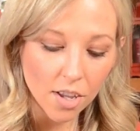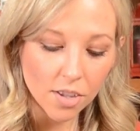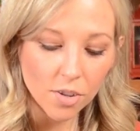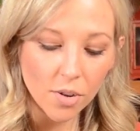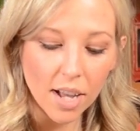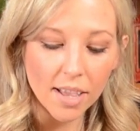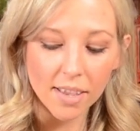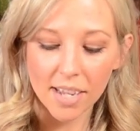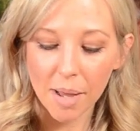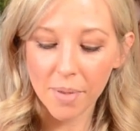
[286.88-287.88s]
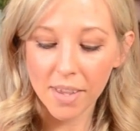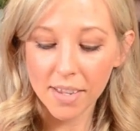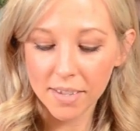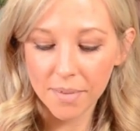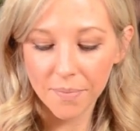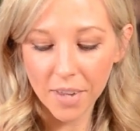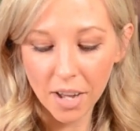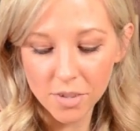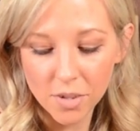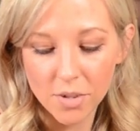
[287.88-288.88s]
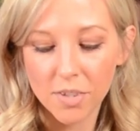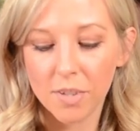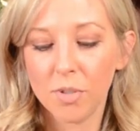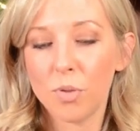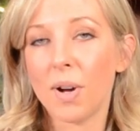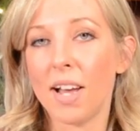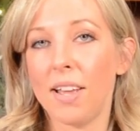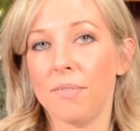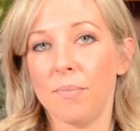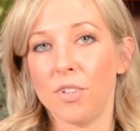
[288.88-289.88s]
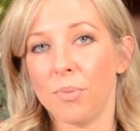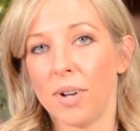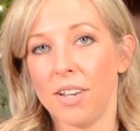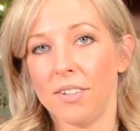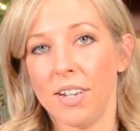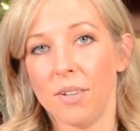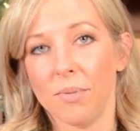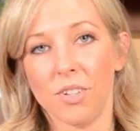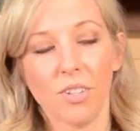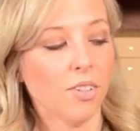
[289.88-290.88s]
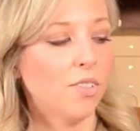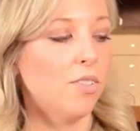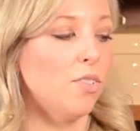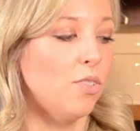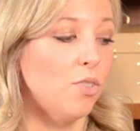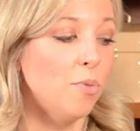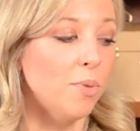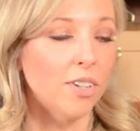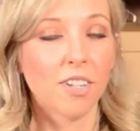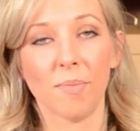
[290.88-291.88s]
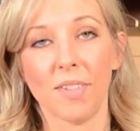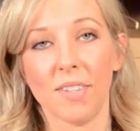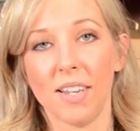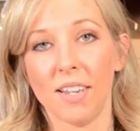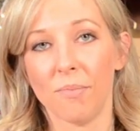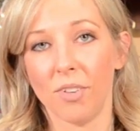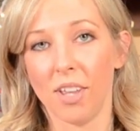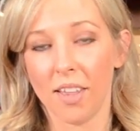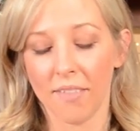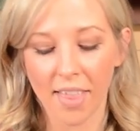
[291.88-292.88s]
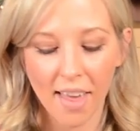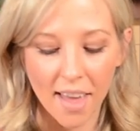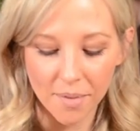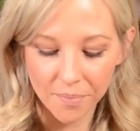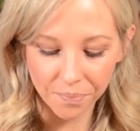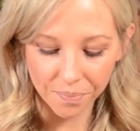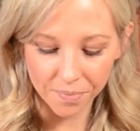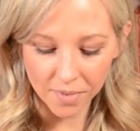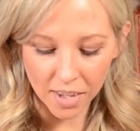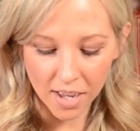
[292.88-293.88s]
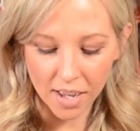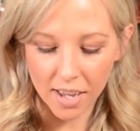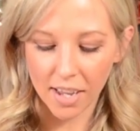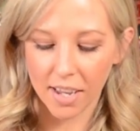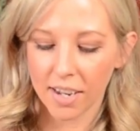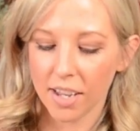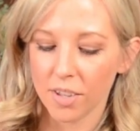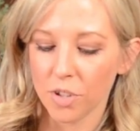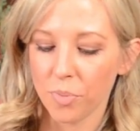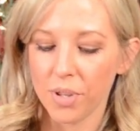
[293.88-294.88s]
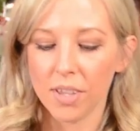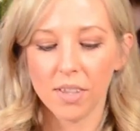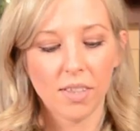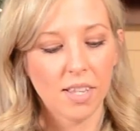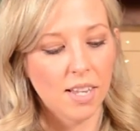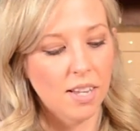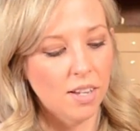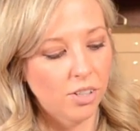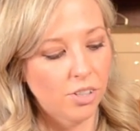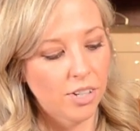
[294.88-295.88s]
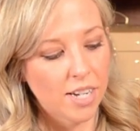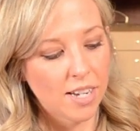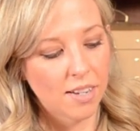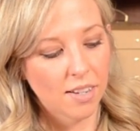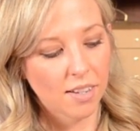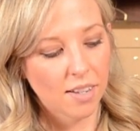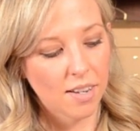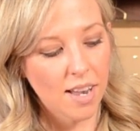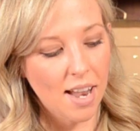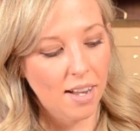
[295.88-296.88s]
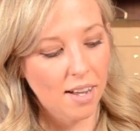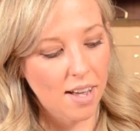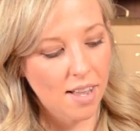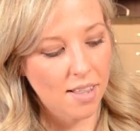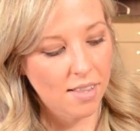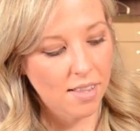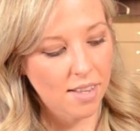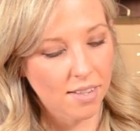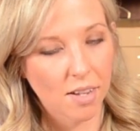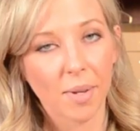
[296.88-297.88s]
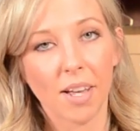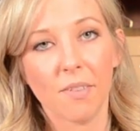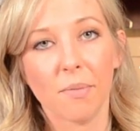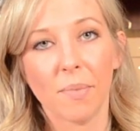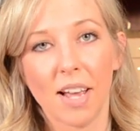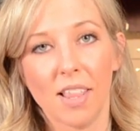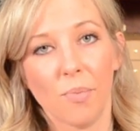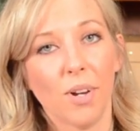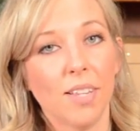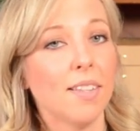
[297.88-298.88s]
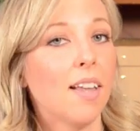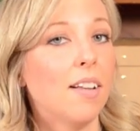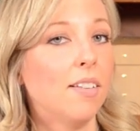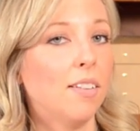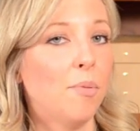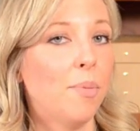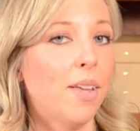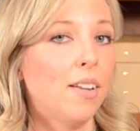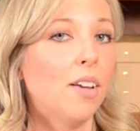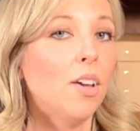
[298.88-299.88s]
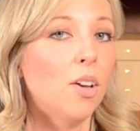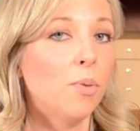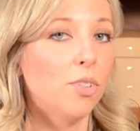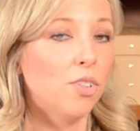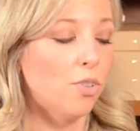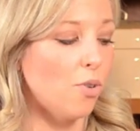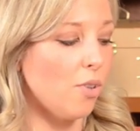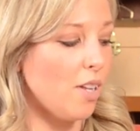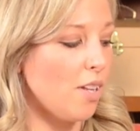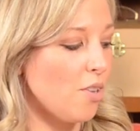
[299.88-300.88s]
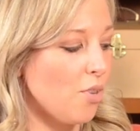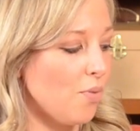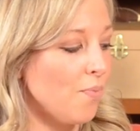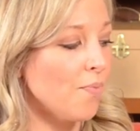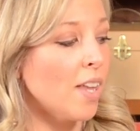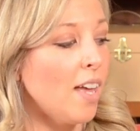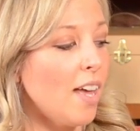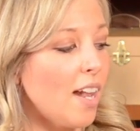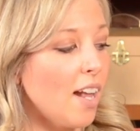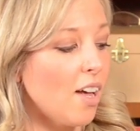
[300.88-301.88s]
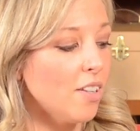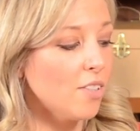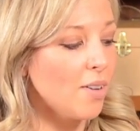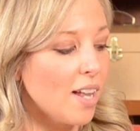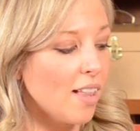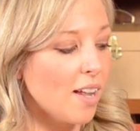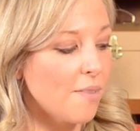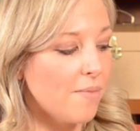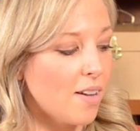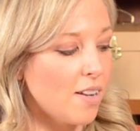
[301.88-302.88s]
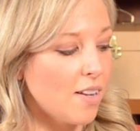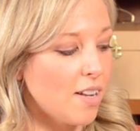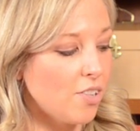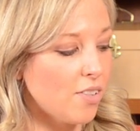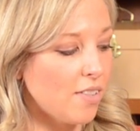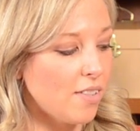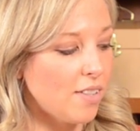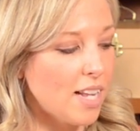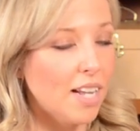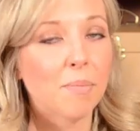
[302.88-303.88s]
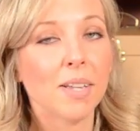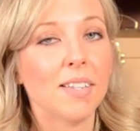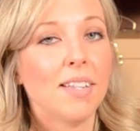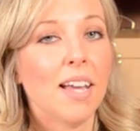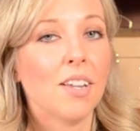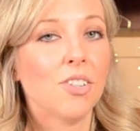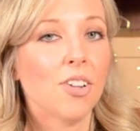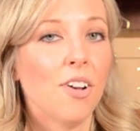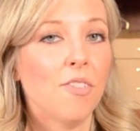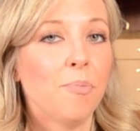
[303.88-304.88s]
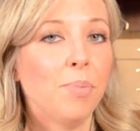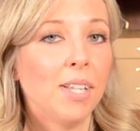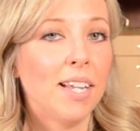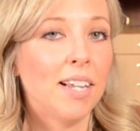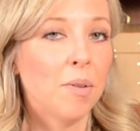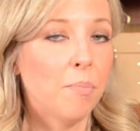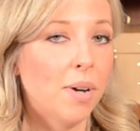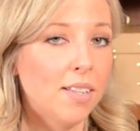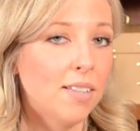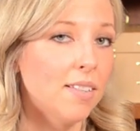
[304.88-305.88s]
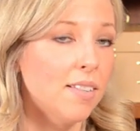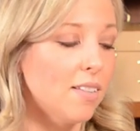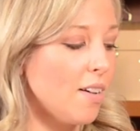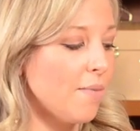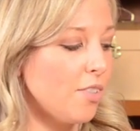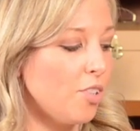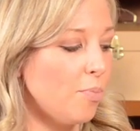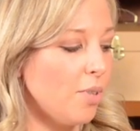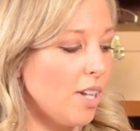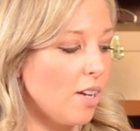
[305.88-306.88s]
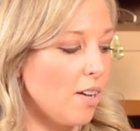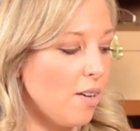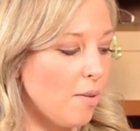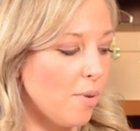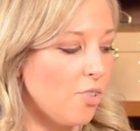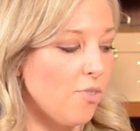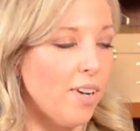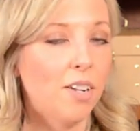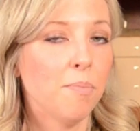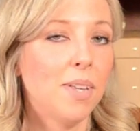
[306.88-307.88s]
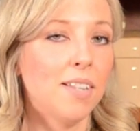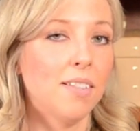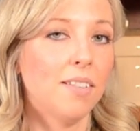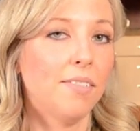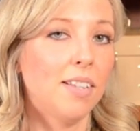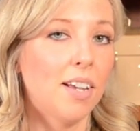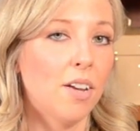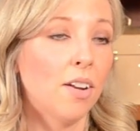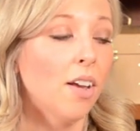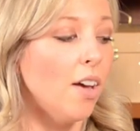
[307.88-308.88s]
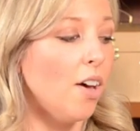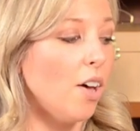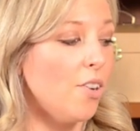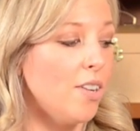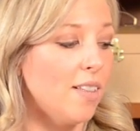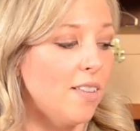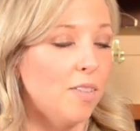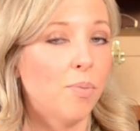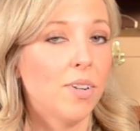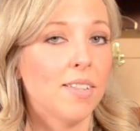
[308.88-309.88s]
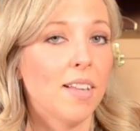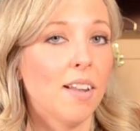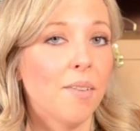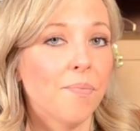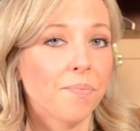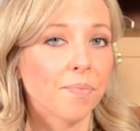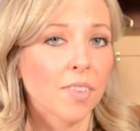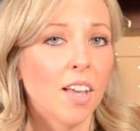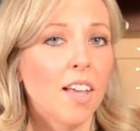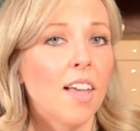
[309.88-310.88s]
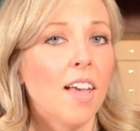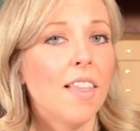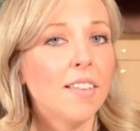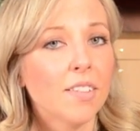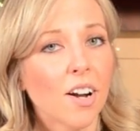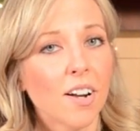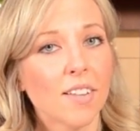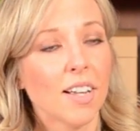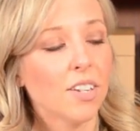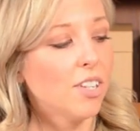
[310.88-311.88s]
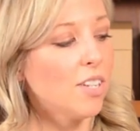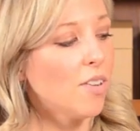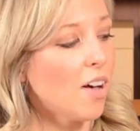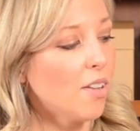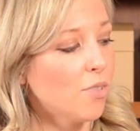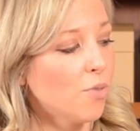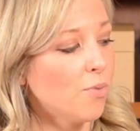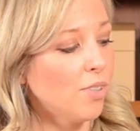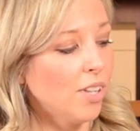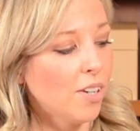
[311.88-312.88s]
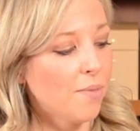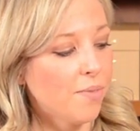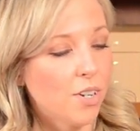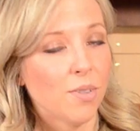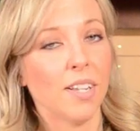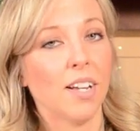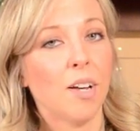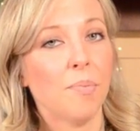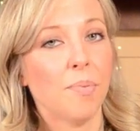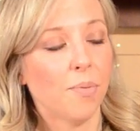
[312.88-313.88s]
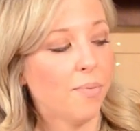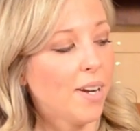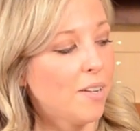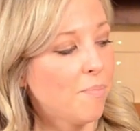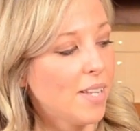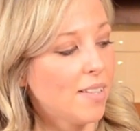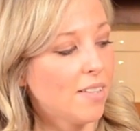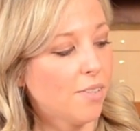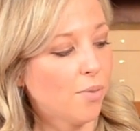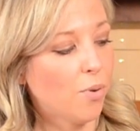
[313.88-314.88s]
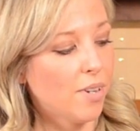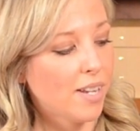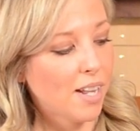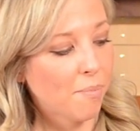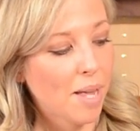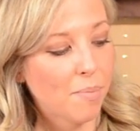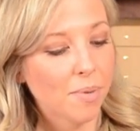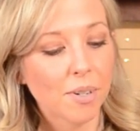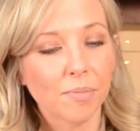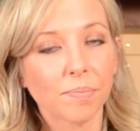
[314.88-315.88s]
So on the top of this, I also used some twine from the Twinery, which looks super Christmassy. I'm really loving that. And I also put the green netting on this coming out from behind the poinsettia a little bit, which is totally cute. And I also lot of fun just taking my stash of bling and buttons and stuff and just putting a bunch of random pieces of it down underneath this poinsettia. And this card is actually also really good for using up random pieces of coordinating paper.